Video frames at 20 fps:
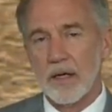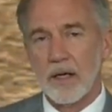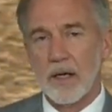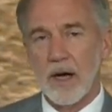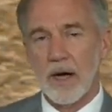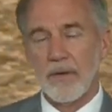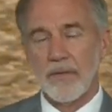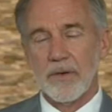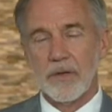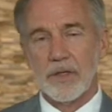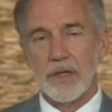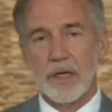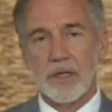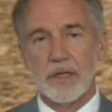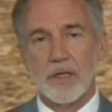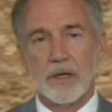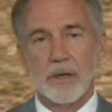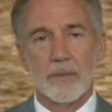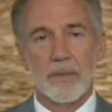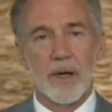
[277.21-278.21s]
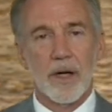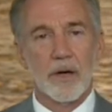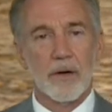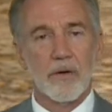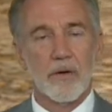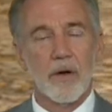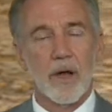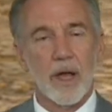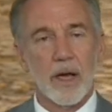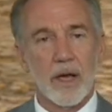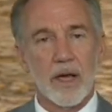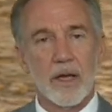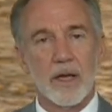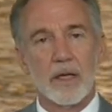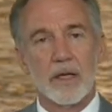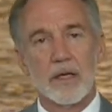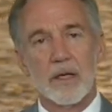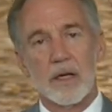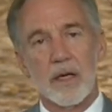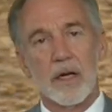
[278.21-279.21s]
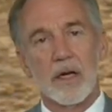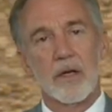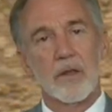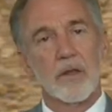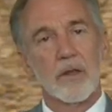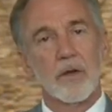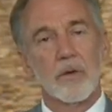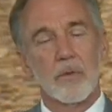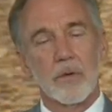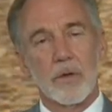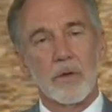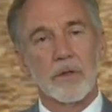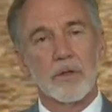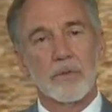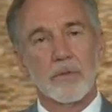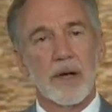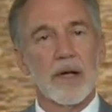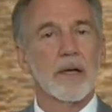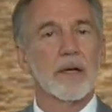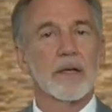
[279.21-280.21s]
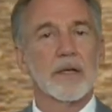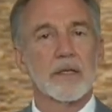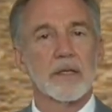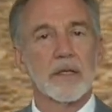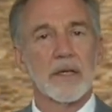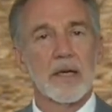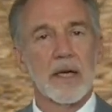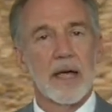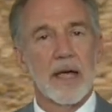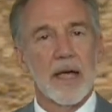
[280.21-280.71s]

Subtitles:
conversation about creating the world around us,